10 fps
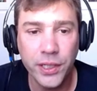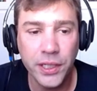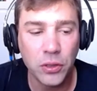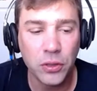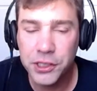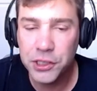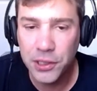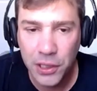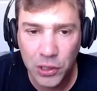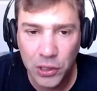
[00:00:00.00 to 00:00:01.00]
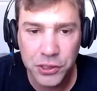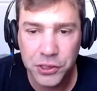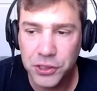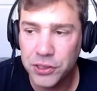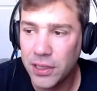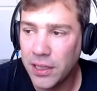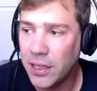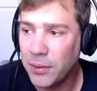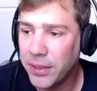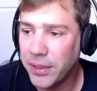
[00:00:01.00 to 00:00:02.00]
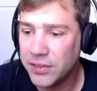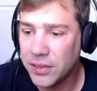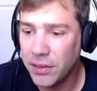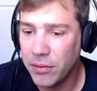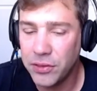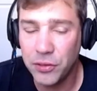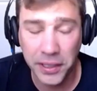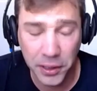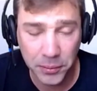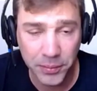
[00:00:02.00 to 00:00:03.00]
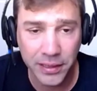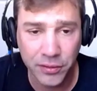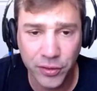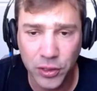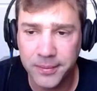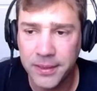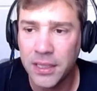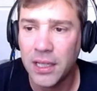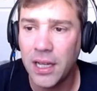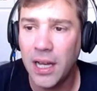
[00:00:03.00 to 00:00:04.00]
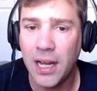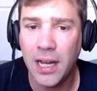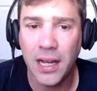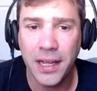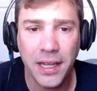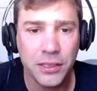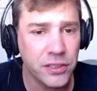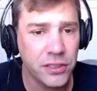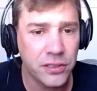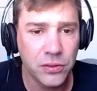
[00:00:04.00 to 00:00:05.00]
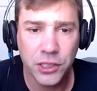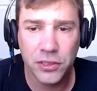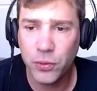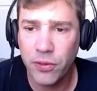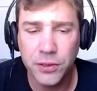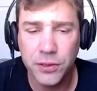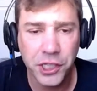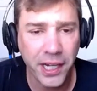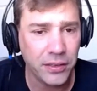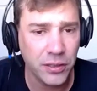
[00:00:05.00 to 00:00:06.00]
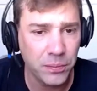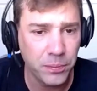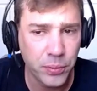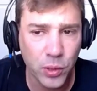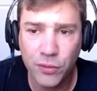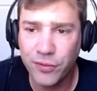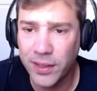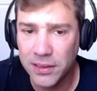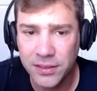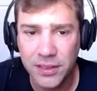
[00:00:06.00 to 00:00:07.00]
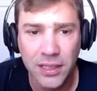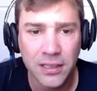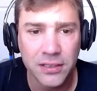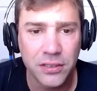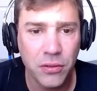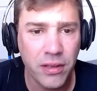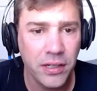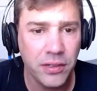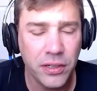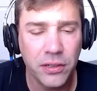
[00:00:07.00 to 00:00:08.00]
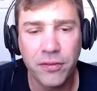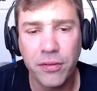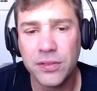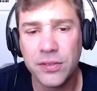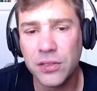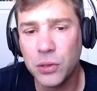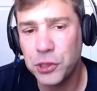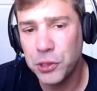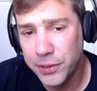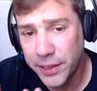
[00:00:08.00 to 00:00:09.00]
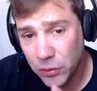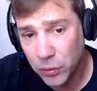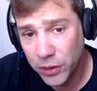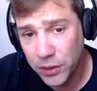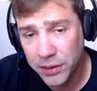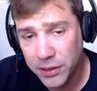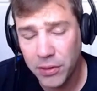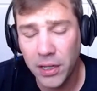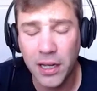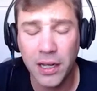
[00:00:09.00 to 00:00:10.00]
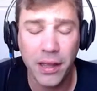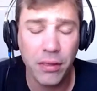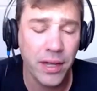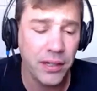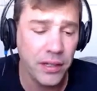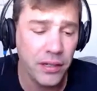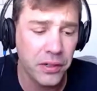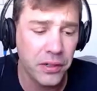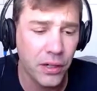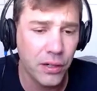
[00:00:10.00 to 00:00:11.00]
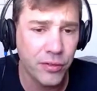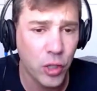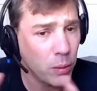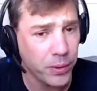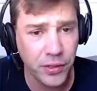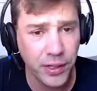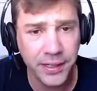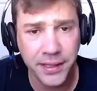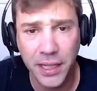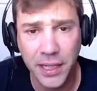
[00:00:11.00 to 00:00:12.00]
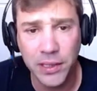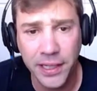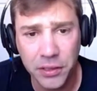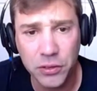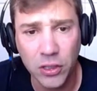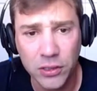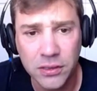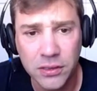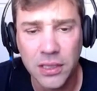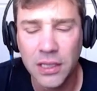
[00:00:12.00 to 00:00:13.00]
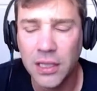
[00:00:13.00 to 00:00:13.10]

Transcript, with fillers: we originally launched uh, basically the trading platform uh, just, just with chat and profiles. So the idea of the social network, uh, the idea of copy trading came later on